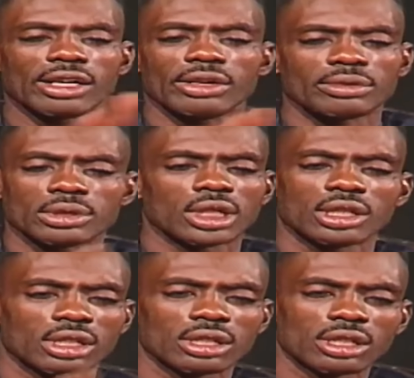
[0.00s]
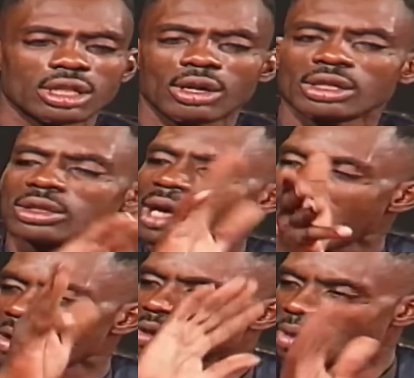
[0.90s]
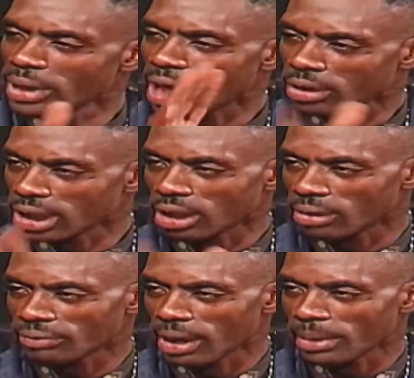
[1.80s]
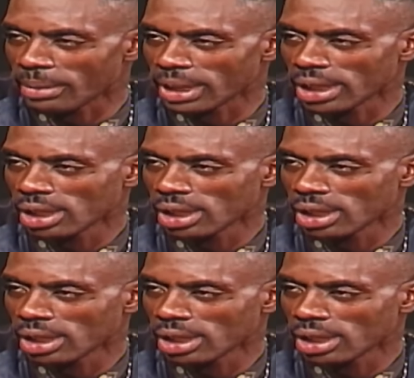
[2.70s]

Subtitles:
there, you know, I'm not gonna know where that gun they come from, Emily.